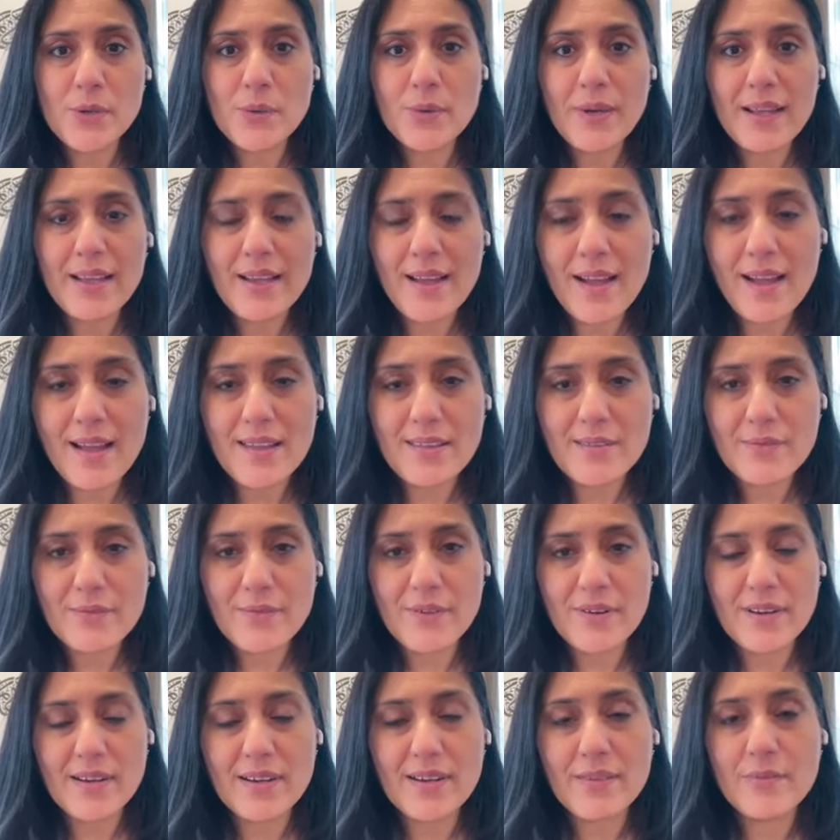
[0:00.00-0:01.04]
what do i ask
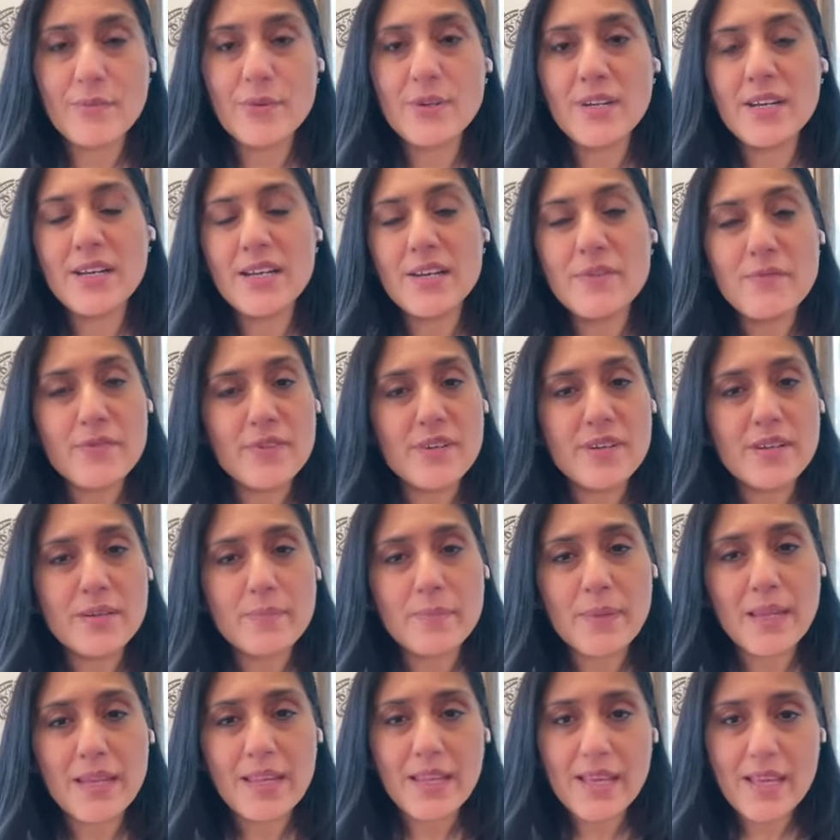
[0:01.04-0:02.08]
for it would an
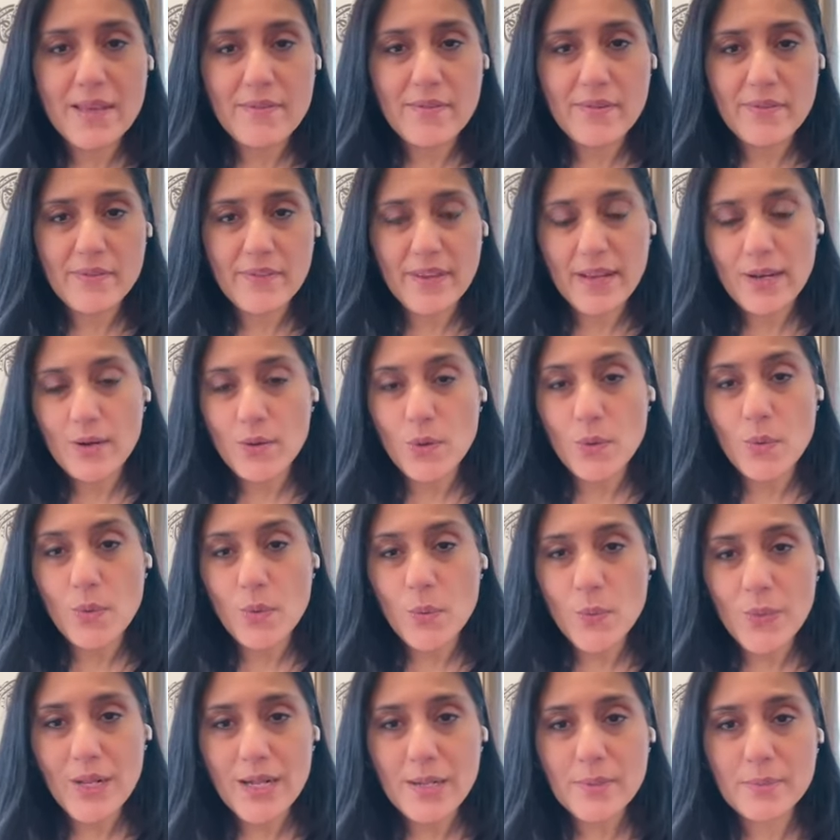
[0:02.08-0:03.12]
infinite being ever feel
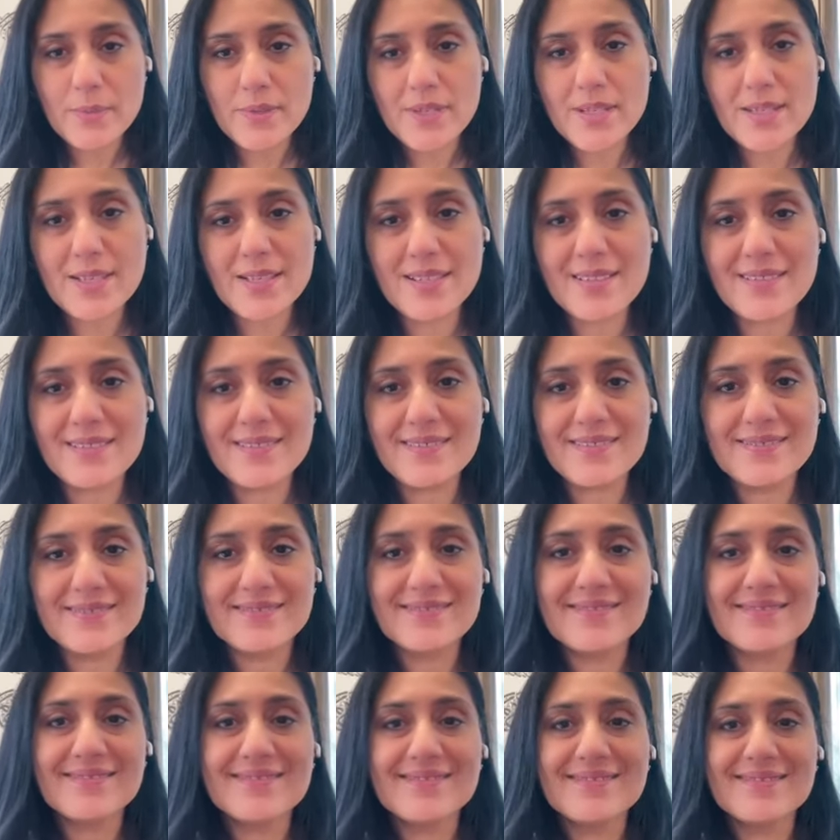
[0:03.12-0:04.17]
overwhelmed
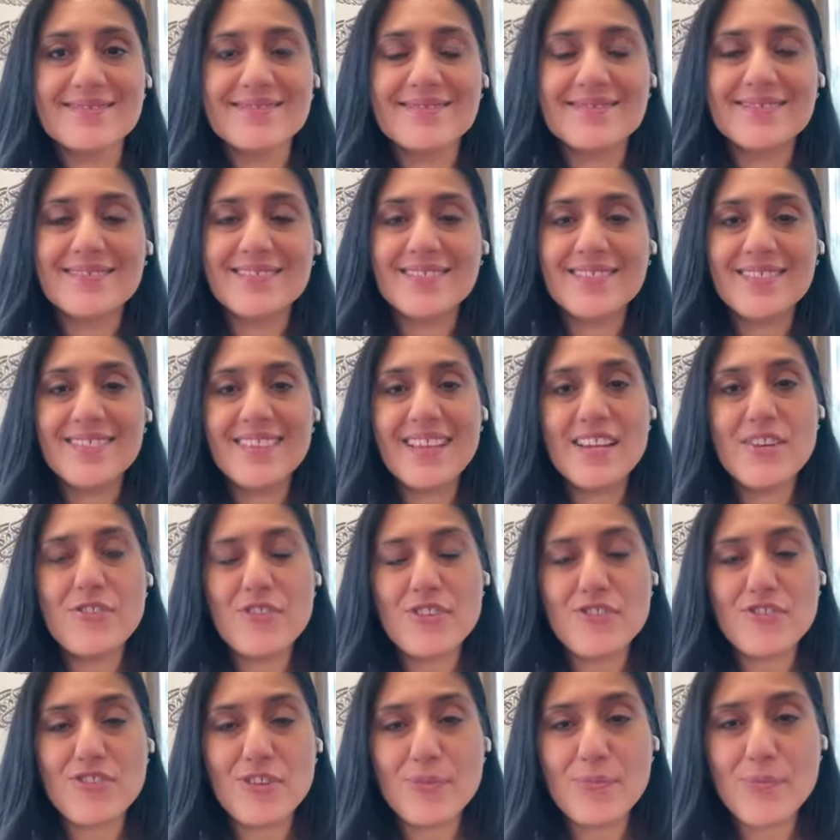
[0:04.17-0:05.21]

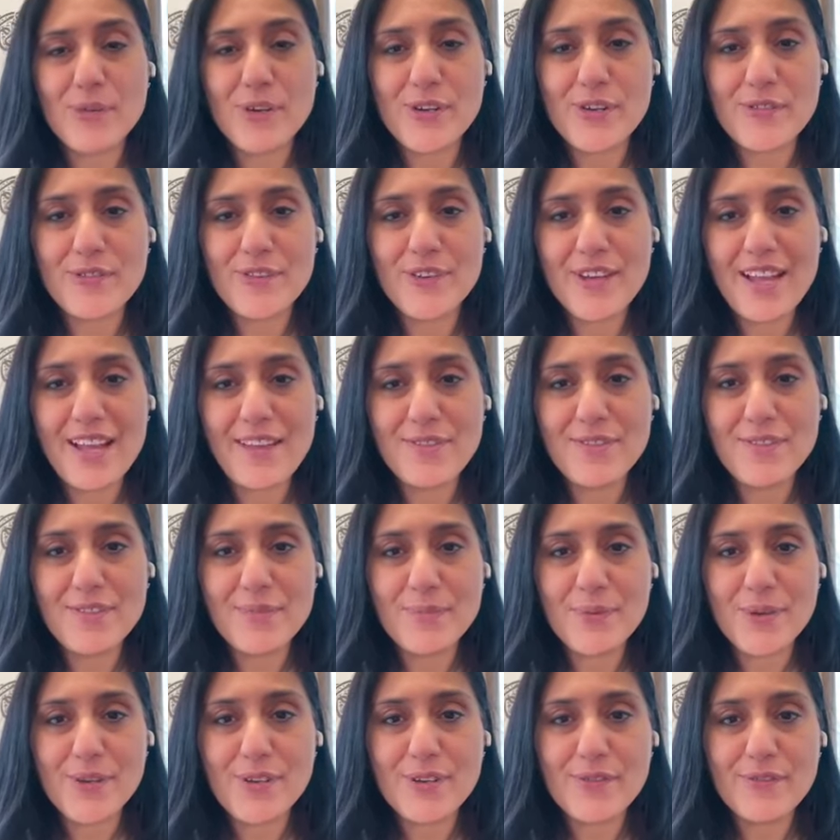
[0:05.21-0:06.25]
interesting point of view have
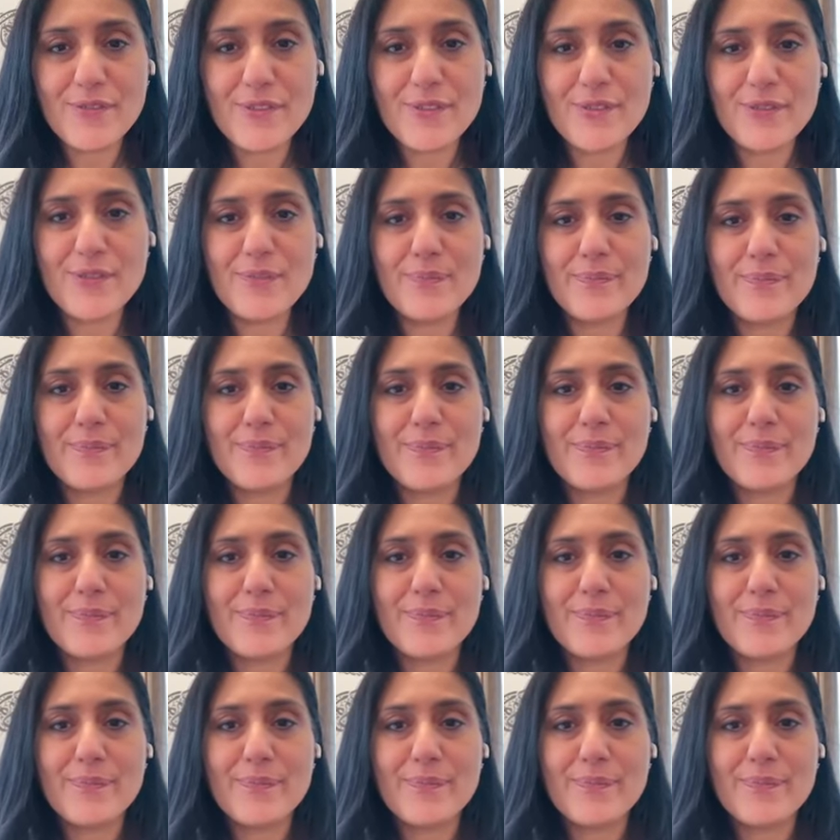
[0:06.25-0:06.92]
this point of view